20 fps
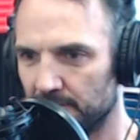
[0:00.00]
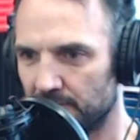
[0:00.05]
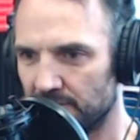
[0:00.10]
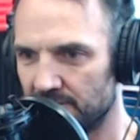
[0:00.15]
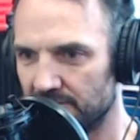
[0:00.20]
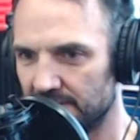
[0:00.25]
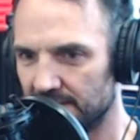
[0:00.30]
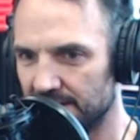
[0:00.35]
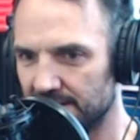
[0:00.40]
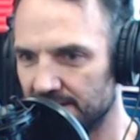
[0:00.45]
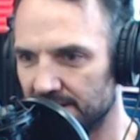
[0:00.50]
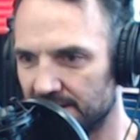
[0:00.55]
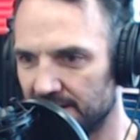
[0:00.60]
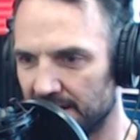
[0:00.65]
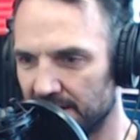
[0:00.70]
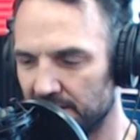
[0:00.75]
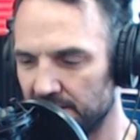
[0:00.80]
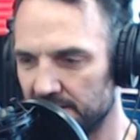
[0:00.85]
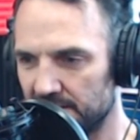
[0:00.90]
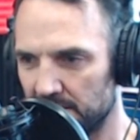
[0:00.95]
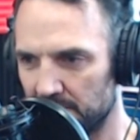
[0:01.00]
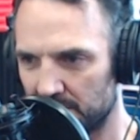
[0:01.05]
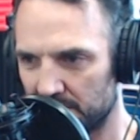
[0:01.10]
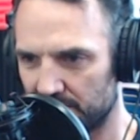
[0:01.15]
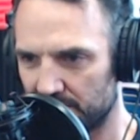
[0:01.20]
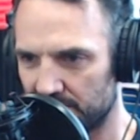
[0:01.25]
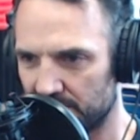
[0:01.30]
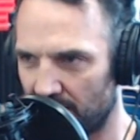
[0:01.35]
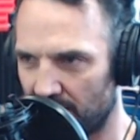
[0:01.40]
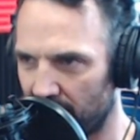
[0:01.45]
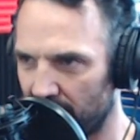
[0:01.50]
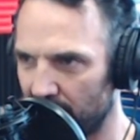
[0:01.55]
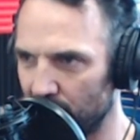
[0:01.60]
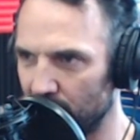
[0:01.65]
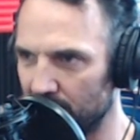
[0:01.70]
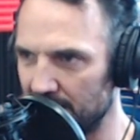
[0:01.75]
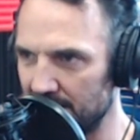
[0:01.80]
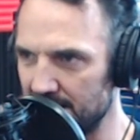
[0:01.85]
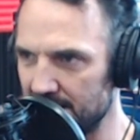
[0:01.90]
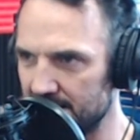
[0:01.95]
privilege. Thank you so much for sharing
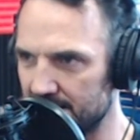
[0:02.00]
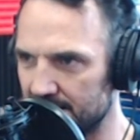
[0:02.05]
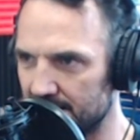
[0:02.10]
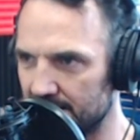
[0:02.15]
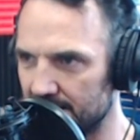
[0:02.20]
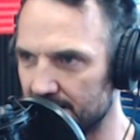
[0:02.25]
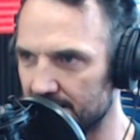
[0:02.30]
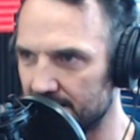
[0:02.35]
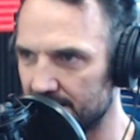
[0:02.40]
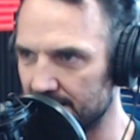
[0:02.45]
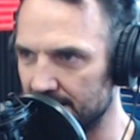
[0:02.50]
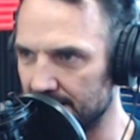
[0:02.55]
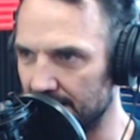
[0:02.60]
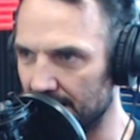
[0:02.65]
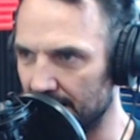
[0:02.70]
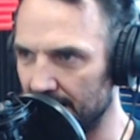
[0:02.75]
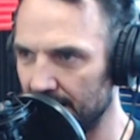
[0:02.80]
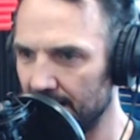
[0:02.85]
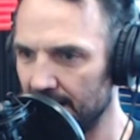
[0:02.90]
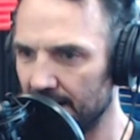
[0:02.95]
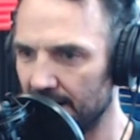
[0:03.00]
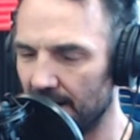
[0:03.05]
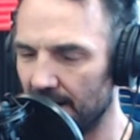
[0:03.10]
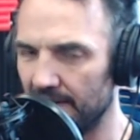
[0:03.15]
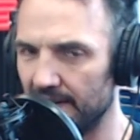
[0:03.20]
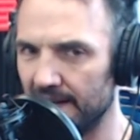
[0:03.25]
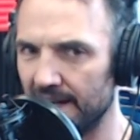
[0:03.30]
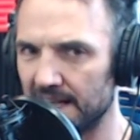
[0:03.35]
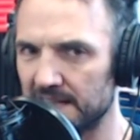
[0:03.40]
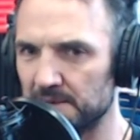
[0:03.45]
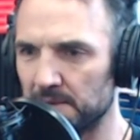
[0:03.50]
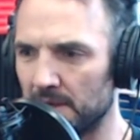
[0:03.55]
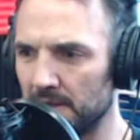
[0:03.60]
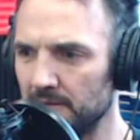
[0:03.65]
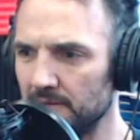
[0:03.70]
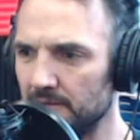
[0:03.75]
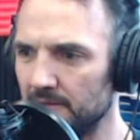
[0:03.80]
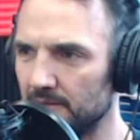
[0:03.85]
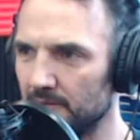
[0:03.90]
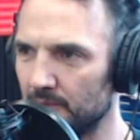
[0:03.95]
your insights today. and the next
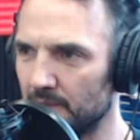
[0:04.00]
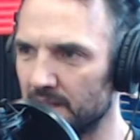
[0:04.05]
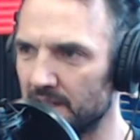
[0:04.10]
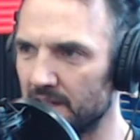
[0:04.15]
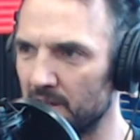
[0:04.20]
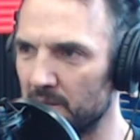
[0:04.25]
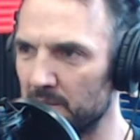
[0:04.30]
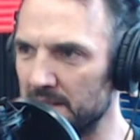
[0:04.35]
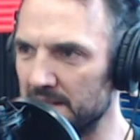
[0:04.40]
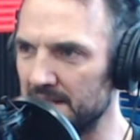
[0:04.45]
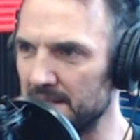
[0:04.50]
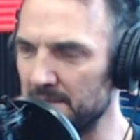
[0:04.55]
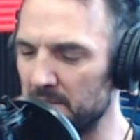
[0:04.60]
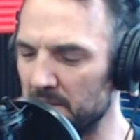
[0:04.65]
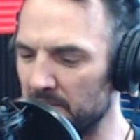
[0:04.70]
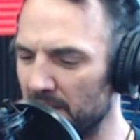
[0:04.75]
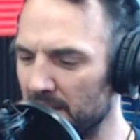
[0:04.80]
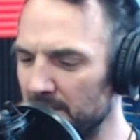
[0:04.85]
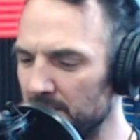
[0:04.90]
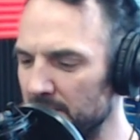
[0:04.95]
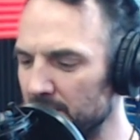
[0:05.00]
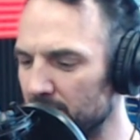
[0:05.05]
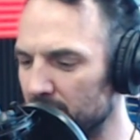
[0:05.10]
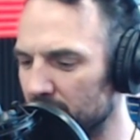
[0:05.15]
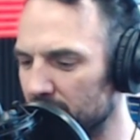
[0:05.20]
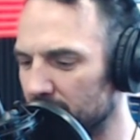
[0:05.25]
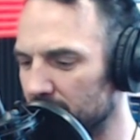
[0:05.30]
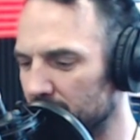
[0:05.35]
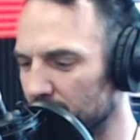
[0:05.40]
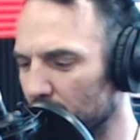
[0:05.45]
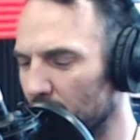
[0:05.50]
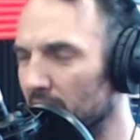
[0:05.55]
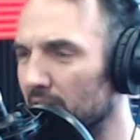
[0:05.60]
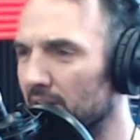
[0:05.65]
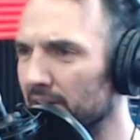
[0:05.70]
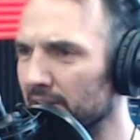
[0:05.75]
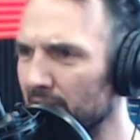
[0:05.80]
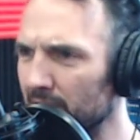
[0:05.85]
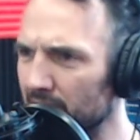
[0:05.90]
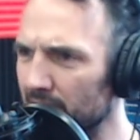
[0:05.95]
one, we're going to go a bit deeper. Maybe, well,
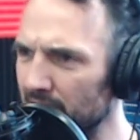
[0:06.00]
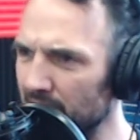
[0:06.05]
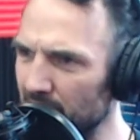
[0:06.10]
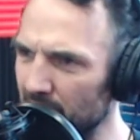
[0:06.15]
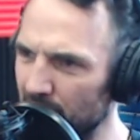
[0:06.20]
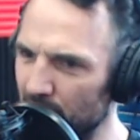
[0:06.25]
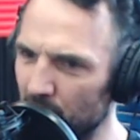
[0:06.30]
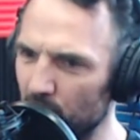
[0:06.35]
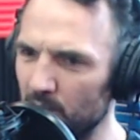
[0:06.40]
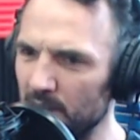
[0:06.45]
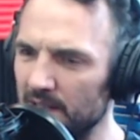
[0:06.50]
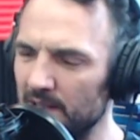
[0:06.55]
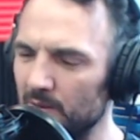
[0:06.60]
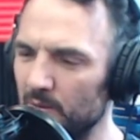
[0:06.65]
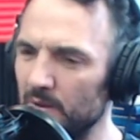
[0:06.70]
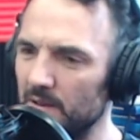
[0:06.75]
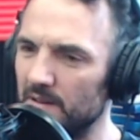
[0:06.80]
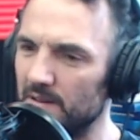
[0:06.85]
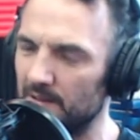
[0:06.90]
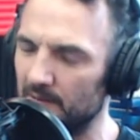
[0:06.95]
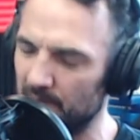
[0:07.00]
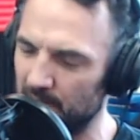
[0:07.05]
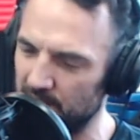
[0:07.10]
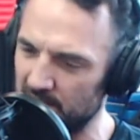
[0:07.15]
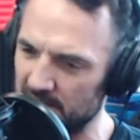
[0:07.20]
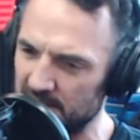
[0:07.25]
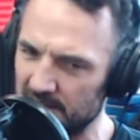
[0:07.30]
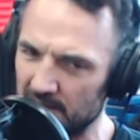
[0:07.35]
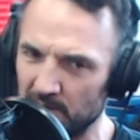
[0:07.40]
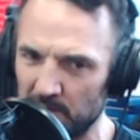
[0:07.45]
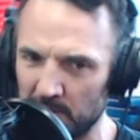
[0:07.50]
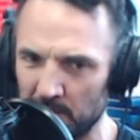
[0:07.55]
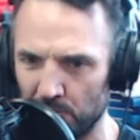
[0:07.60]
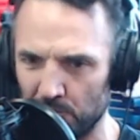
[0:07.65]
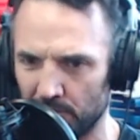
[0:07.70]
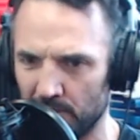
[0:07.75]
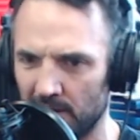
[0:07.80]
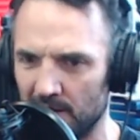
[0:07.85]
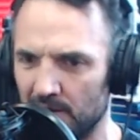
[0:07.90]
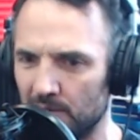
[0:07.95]
I know we just so
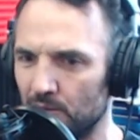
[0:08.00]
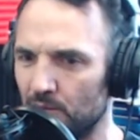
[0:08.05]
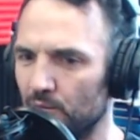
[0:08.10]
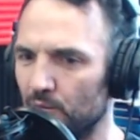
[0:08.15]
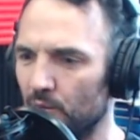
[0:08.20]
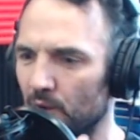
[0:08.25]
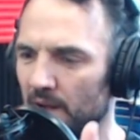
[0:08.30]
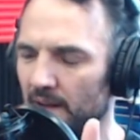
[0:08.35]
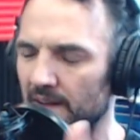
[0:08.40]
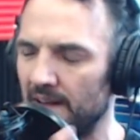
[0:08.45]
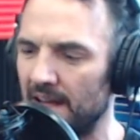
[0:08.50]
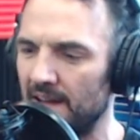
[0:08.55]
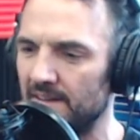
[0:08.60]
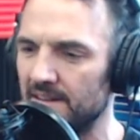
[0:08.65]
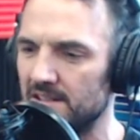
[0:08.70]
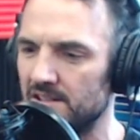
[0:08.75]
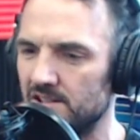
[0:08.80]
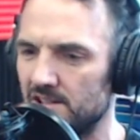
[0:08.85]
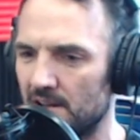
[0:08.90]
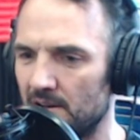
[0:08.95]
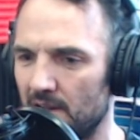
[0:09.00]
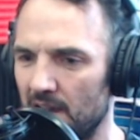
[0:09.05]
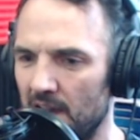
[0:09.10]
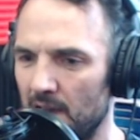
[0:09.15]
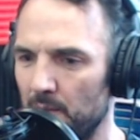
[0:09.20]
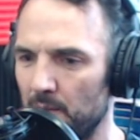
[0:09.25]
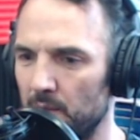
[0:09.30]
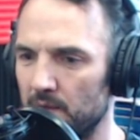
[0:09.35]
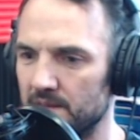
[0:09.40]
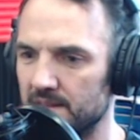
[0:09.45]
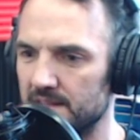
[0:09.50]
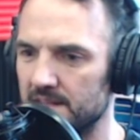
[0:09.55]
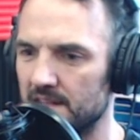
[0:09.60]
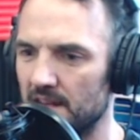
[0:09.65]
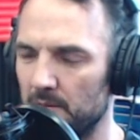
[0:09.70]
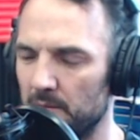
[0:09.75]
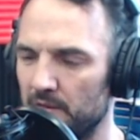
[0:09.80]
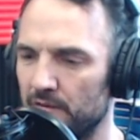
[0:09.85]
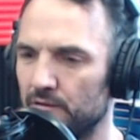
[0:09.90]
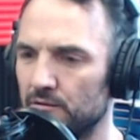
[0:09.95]
people know how this show happens is
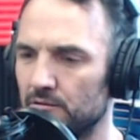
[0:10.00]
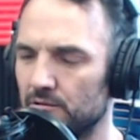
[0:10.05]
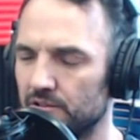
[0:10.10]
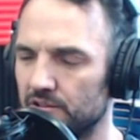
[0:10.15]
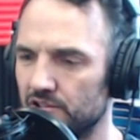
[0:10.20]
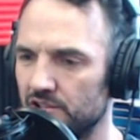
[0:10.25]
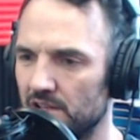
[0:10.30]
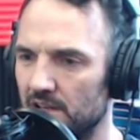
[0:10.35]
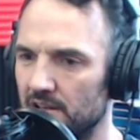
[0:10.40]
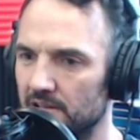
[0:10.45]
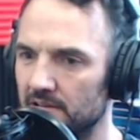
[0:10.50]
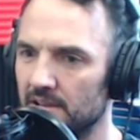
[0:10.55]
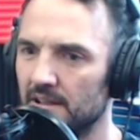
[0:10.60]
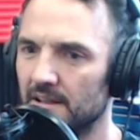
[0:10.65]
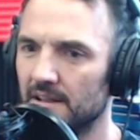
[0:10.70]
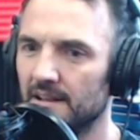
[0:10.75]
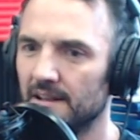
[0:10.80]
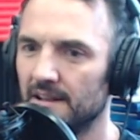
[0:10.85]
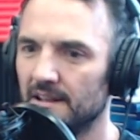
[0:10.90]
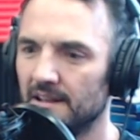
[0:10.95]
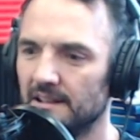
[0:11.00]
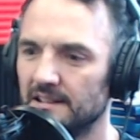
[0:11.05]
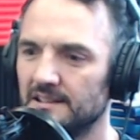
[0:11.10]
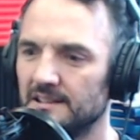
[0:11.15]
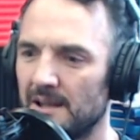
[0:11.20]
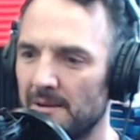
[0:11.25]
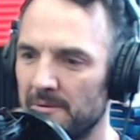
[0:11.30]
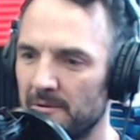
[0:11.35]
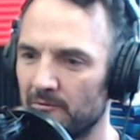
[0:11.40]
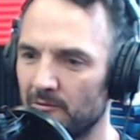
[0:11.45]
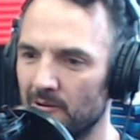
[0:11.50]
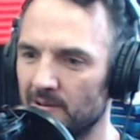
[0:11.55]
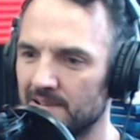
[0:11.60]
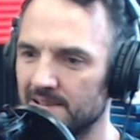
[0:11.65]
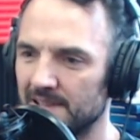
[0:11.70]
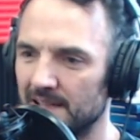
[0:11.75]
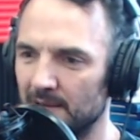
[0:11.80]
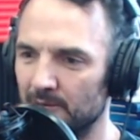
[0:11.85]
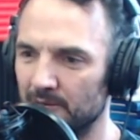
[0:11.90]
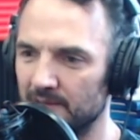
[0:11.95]
like before the show, Simon
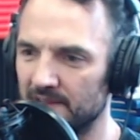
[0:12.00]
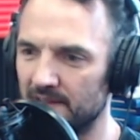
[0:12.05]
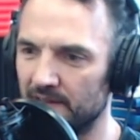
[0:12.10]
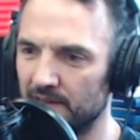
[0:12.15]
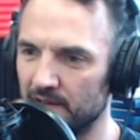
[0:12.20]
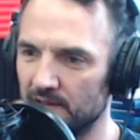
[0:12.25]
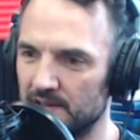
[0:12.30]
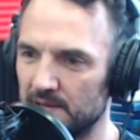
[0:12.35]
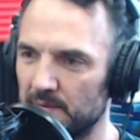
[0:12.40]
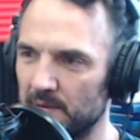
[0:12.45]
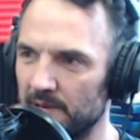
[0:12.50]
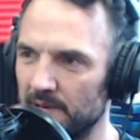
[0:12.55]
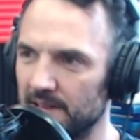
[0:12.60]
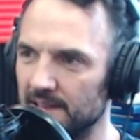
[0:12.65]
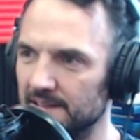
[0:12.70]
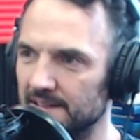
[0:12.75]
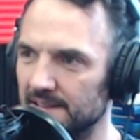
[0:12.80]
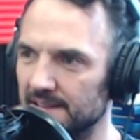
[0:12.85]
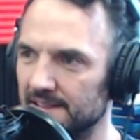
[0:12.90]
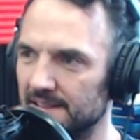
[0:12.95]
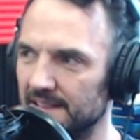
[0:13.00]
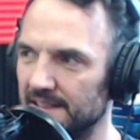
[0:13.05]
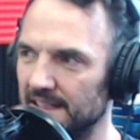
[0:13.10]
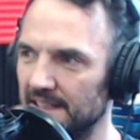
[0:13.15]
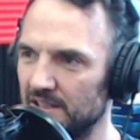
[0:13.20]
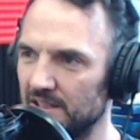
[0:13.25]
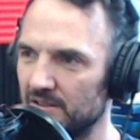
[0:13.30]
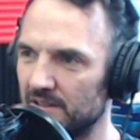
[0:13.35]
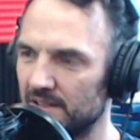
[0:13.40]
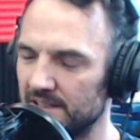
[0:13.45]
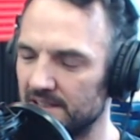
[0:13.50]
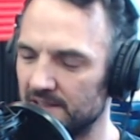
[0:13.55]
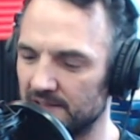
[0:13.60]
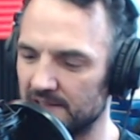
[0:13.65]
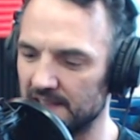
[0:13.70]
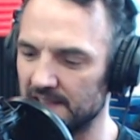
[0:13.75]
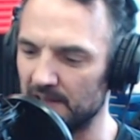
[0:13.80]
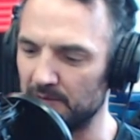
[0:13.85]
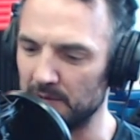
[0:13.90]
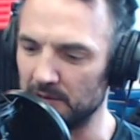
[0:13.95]
rocks up with a few surprises and he tries not
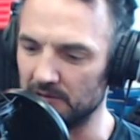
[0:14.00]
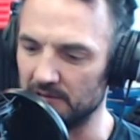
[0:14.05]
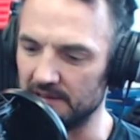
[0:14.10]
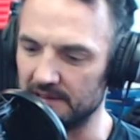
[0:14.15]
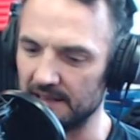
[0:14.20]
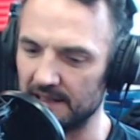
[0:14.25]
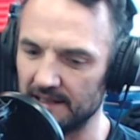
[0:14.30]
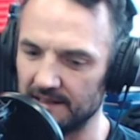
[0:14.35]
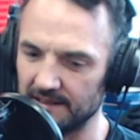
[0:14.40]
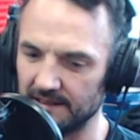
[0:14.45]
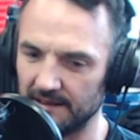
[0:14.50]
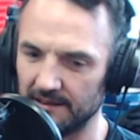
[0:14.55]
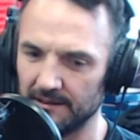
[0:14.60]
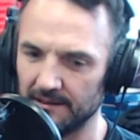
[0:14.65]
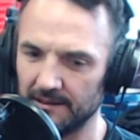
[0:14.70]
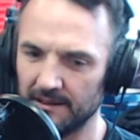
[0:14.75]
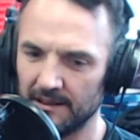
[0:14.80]
to give me all the data.